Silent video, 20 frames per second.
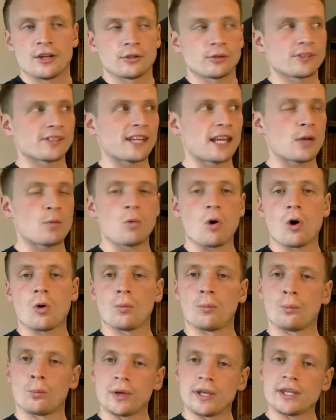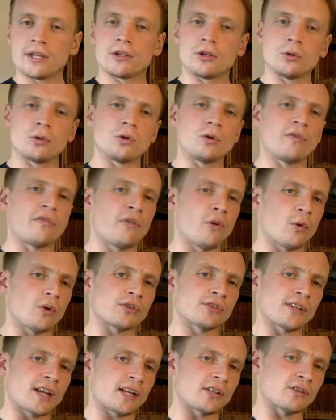So say 1 week you do
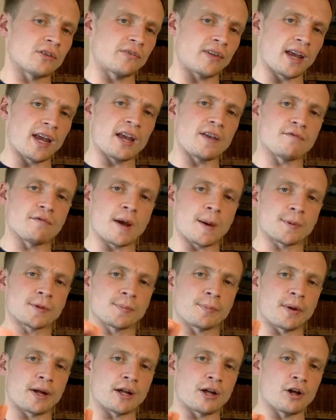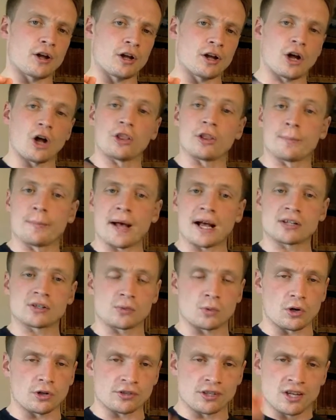4 sets of 8 reps on the back
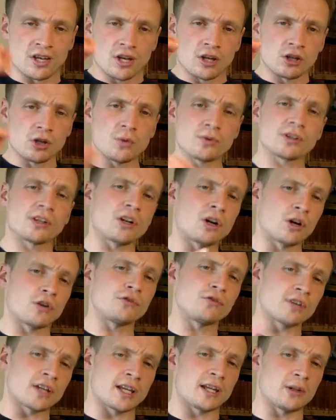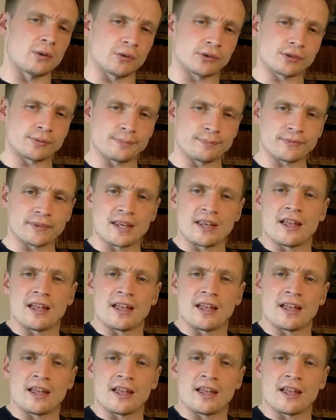squat using 100 kilos.